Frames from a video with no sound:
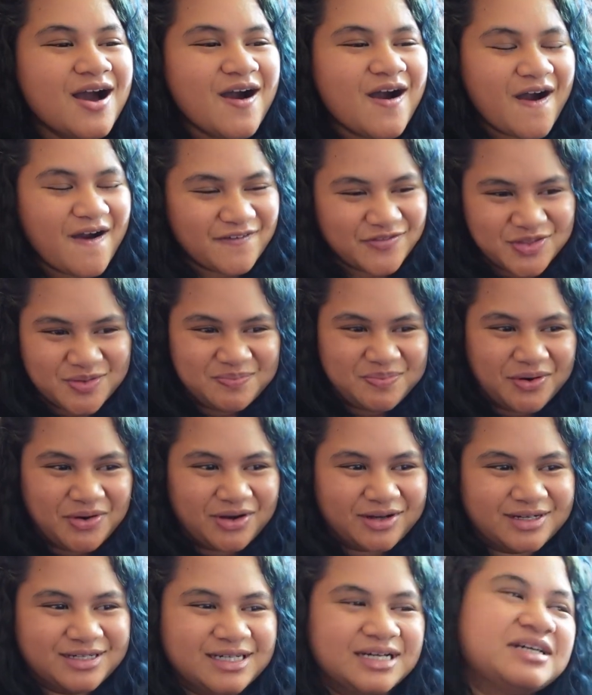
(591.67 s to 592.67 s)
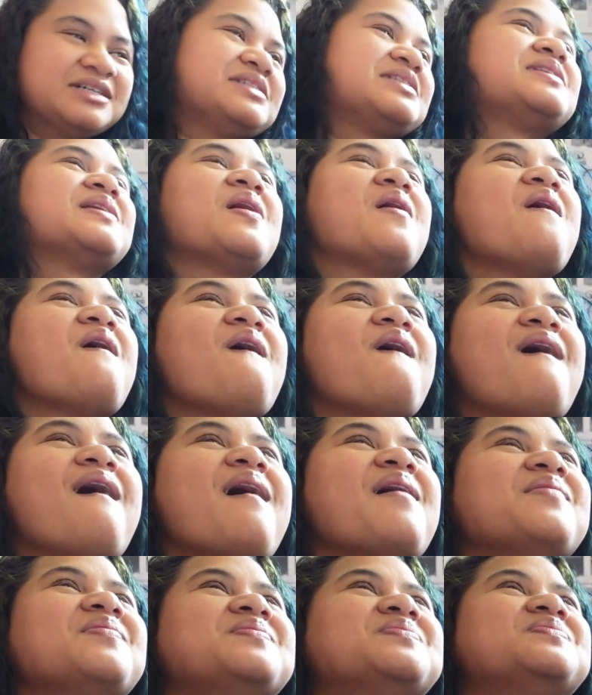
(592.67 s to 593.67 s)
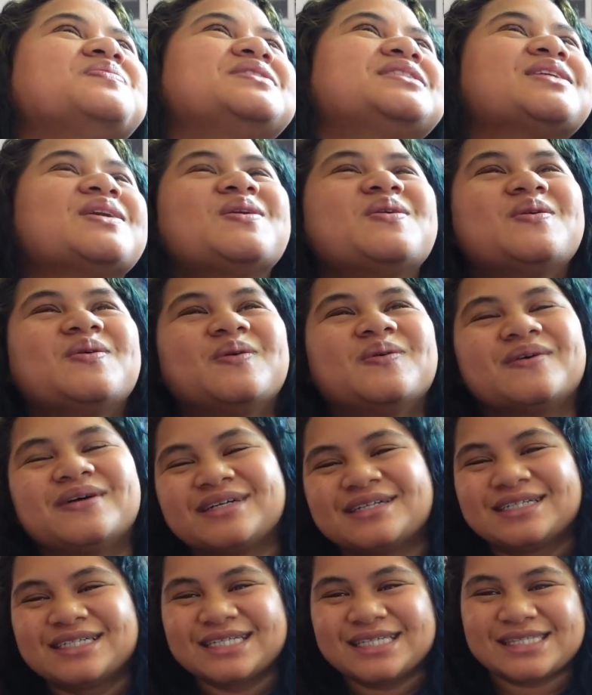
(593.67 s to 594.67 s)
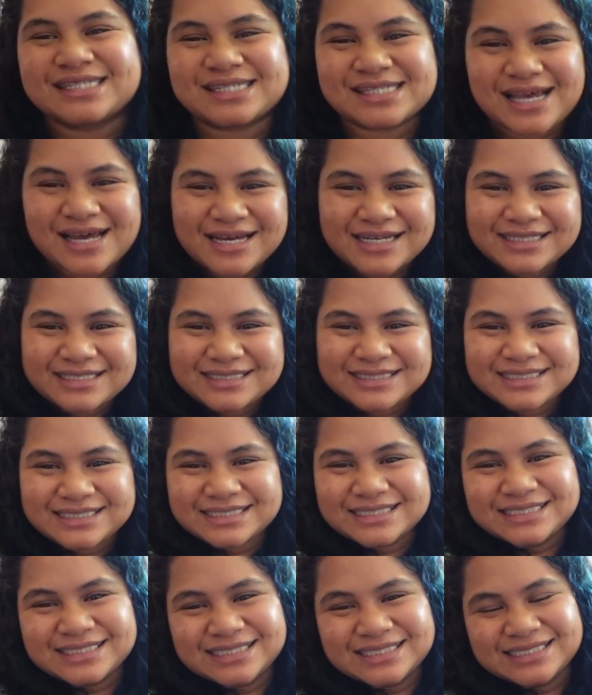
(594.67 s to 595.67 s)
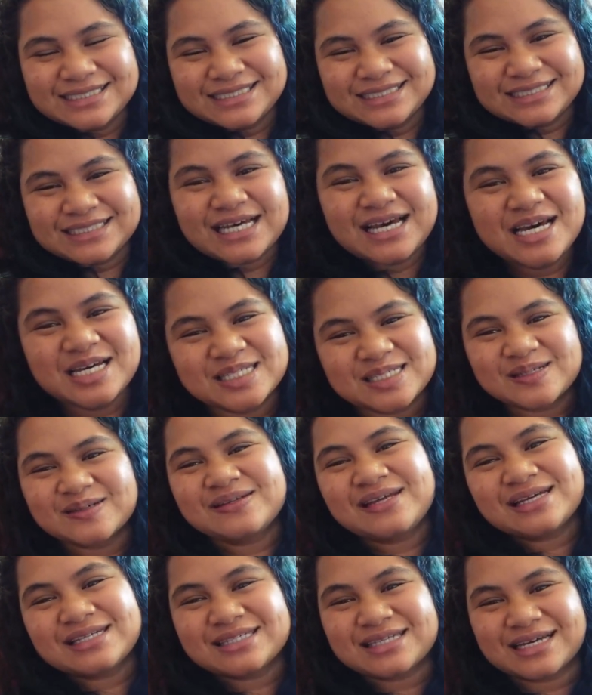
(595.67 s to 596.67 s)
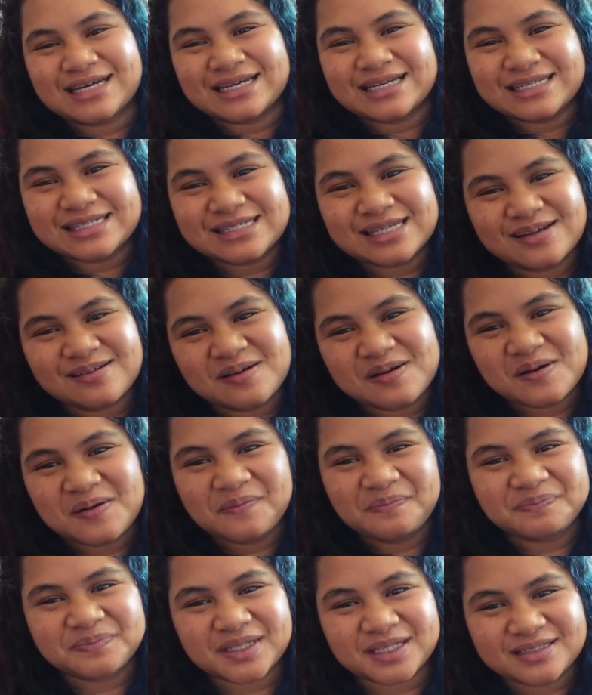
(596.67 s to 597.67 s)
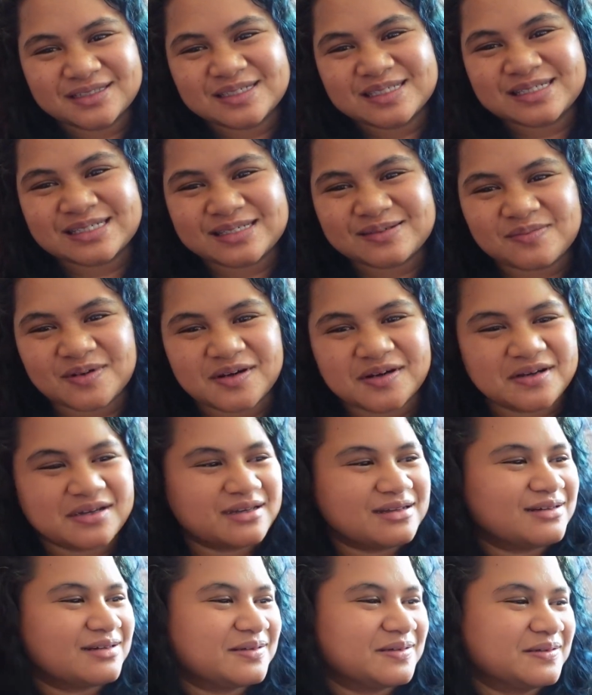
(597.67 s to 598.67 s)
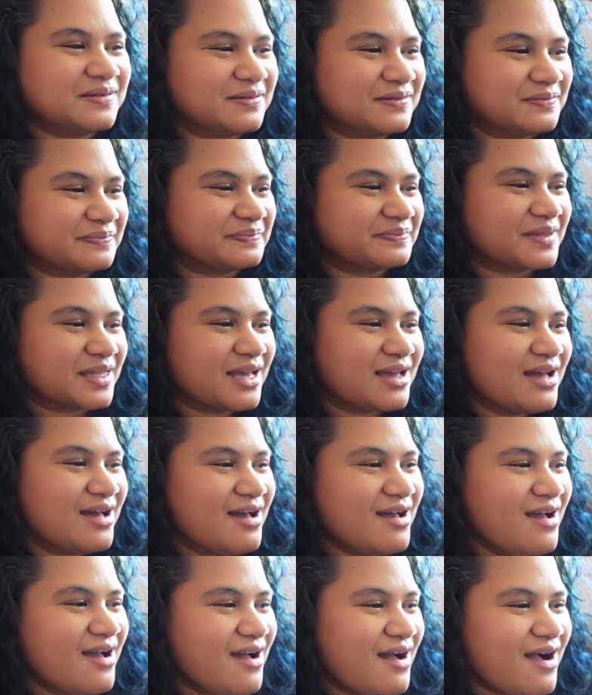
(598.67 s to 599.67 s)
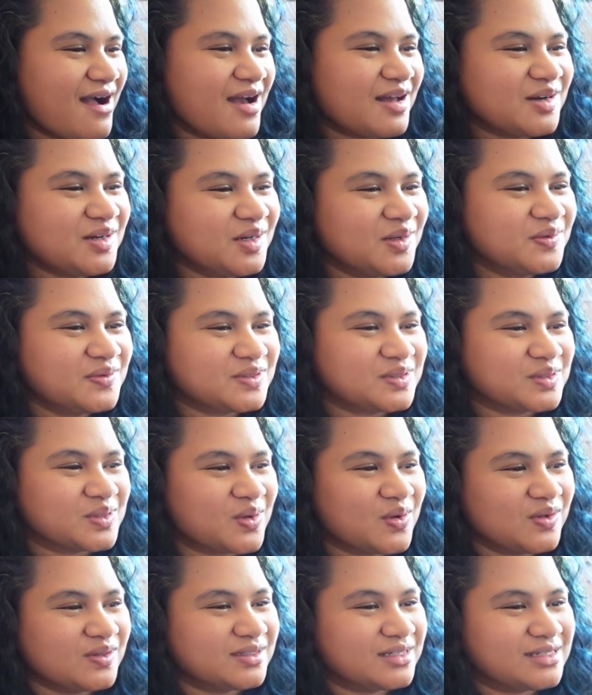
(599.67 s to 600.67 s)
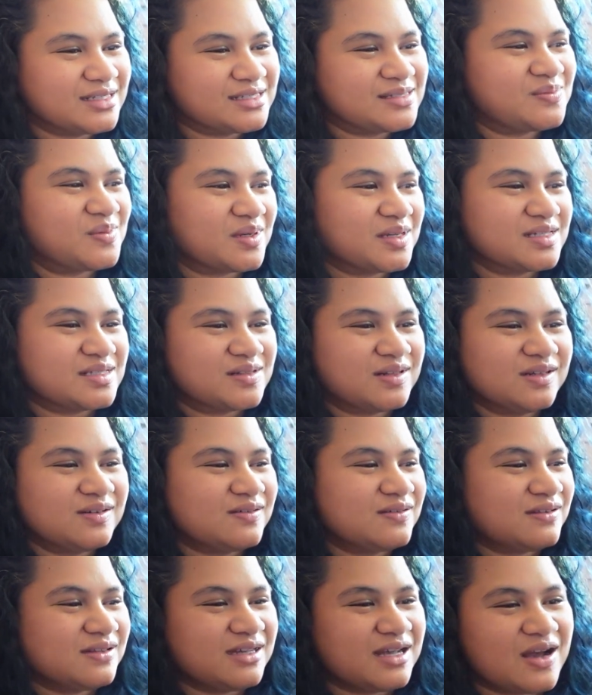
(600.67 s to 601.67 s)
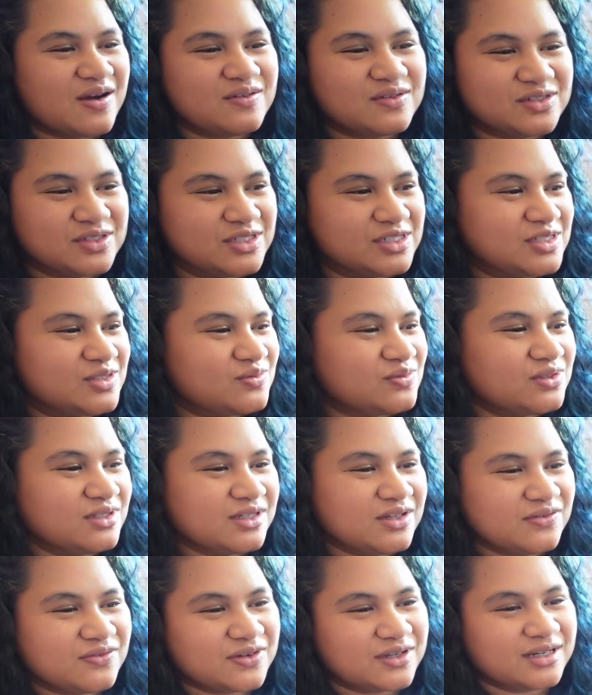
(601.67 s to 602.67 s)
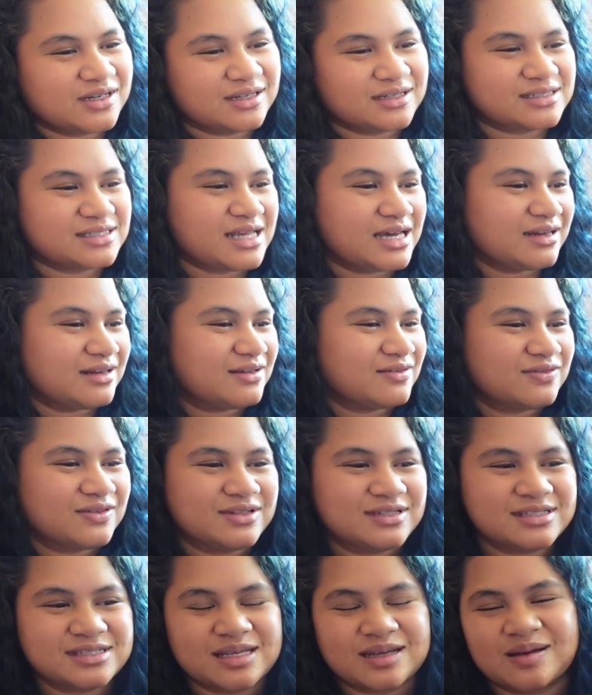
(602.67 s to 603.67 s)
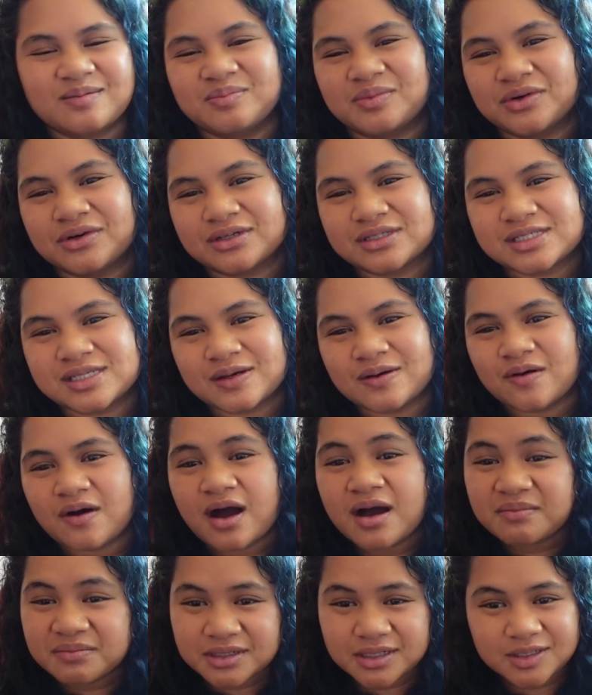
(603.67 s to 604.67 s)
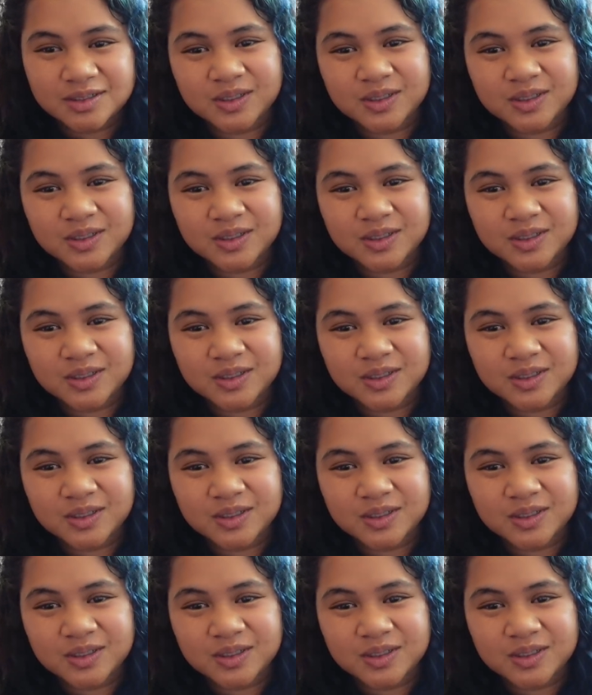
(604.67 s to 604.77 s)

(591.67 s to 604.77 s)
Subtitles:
of the book. So I'm so excited. So yes guys, this is my I don't know what to call this because literally I was just really freaking excited for the second book. So I'm gonna